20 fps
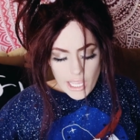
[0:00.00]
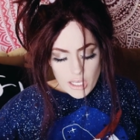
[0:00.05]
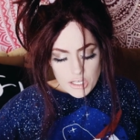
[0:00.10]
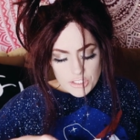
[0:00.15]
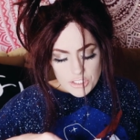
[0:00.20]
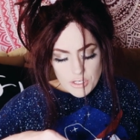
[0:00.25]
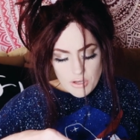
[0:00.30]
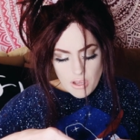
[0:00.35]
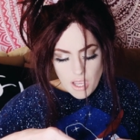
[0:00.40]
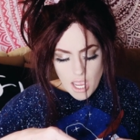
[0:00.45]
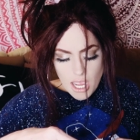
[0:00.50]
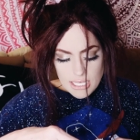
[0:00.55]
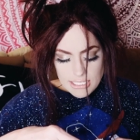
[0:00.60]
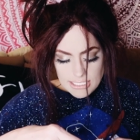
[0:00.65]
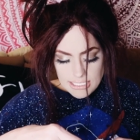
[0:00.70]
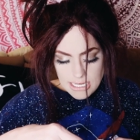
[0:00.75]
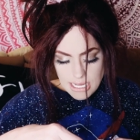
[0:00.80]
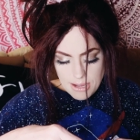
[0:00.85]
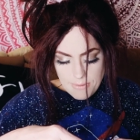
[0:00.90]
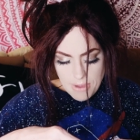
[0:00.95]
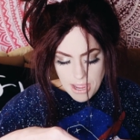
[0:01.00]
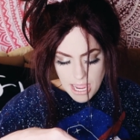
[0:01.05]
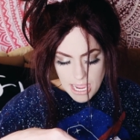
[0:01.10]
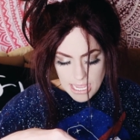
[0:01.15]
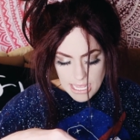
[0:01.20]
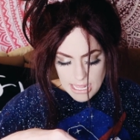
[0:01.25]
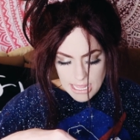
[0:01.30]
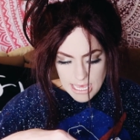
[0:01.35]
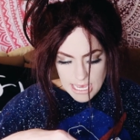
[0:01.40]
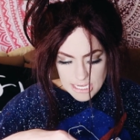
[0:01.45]
I also got some
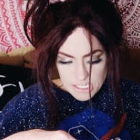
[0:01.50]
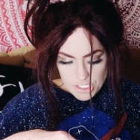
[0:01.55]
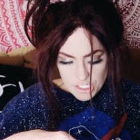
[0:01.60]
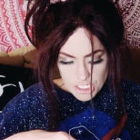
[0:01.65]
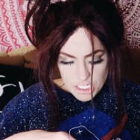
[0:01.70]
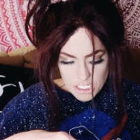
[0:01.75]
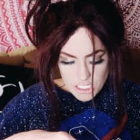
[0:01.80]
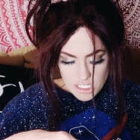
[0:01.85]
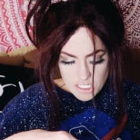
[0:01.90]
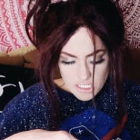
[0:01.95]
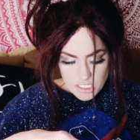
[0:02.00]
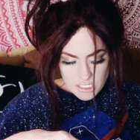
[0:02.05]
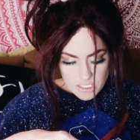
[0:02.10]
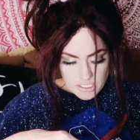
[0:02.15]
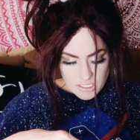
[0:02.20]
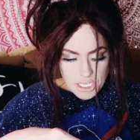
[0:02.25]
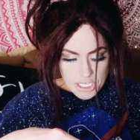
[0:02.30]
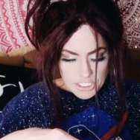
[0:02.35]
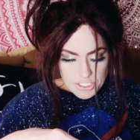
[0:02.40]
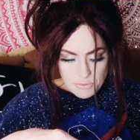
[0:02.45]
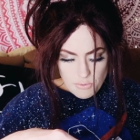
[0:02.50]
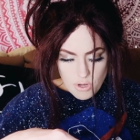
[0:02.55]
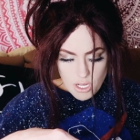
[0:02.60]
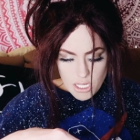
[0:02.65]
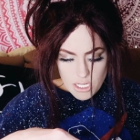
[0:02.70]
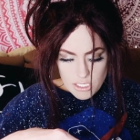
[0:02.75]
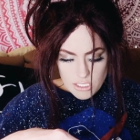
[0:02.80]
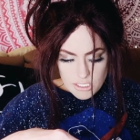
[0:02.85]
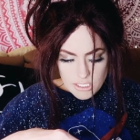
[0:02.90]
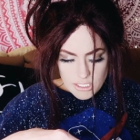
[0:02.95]
eyelashes. These
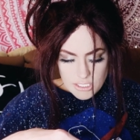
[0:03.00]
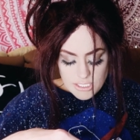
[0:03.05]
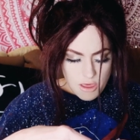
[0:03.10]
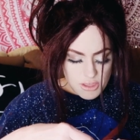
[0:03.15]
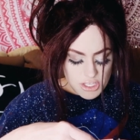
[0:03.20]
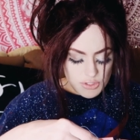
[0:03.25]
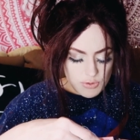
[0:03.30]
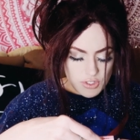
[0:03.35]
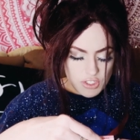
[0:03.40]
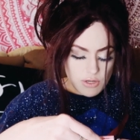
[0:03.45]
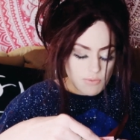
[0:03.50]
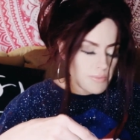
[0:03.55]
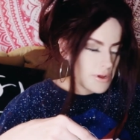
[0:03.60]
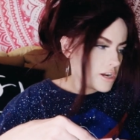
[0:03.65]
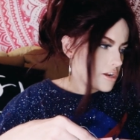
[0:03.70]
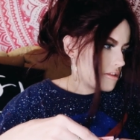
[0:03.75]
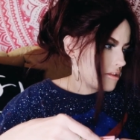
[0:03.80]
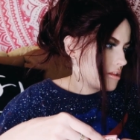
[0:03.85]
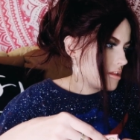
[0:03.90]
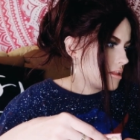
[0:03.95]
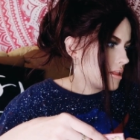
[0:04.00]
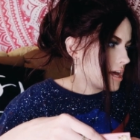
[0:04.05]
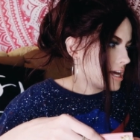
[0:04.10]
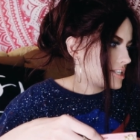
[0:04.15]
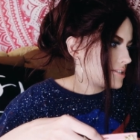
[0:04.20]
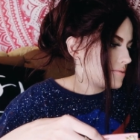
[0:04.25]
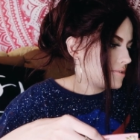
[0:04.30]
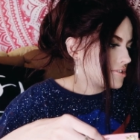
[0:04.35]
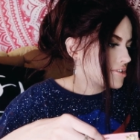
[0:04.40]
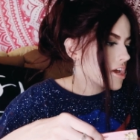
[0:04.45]
ones, oh, these ones are better than the
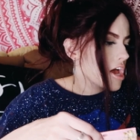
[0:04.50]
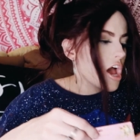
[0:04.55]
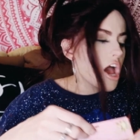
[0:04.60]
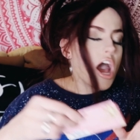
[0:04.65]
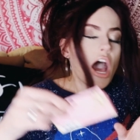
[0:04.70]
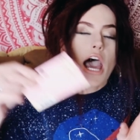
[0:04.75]
last ones.